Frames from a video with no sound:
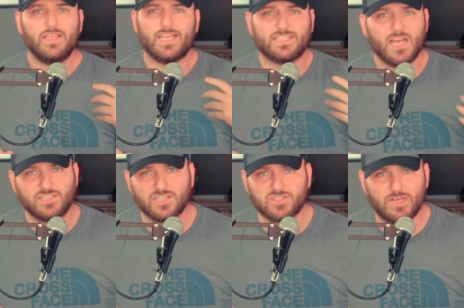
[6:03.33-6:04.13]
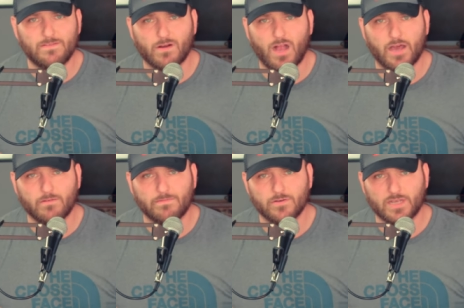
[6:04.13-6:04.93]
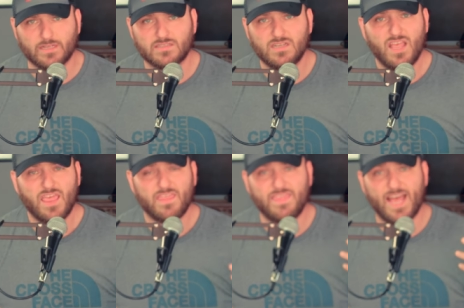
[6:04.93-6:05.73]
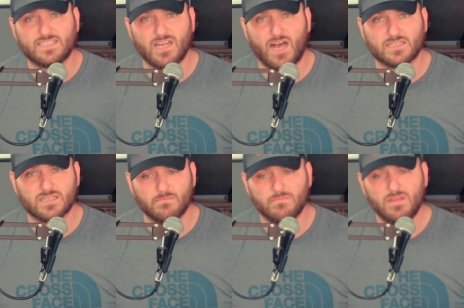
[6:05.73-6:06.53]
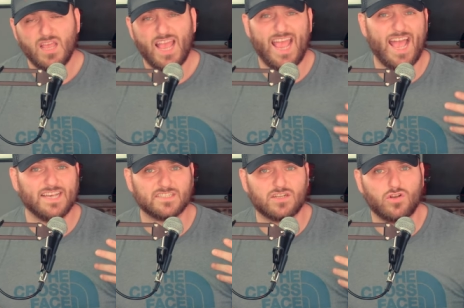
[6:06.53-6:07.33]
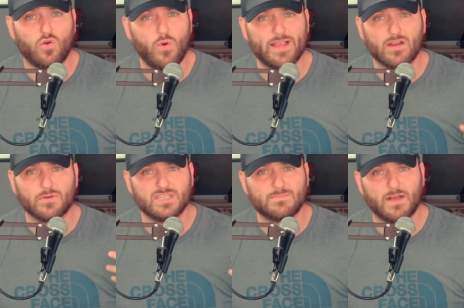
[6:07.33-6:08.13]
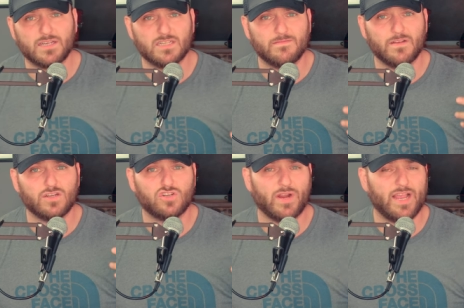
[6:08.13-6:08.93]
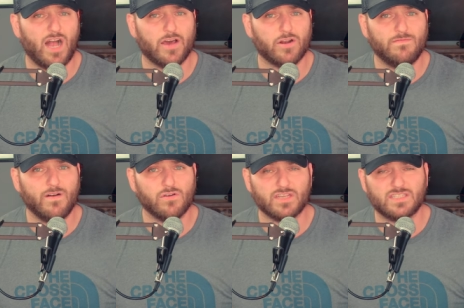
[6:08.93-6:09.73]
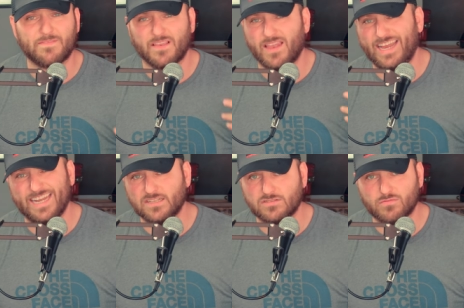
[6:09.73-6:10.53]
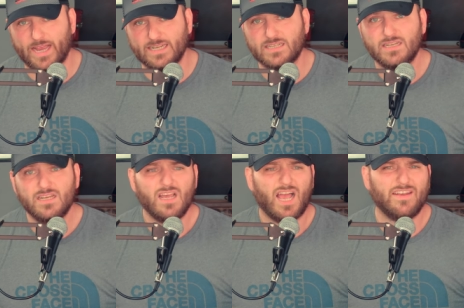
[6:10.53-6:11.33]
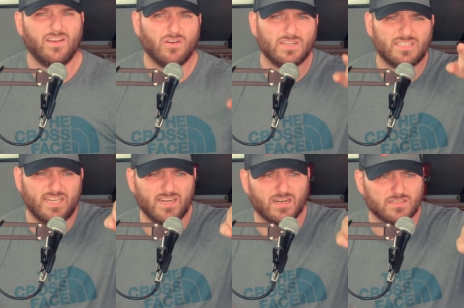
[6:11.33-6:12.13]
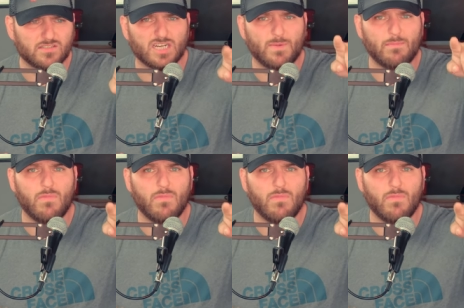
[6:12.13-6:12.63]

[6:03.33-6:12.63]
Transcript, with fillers: You can touch the screen for autofocus. That's awesome. It has quick, responsive, great autofocus if the lighting is right. I notice here, just looking at my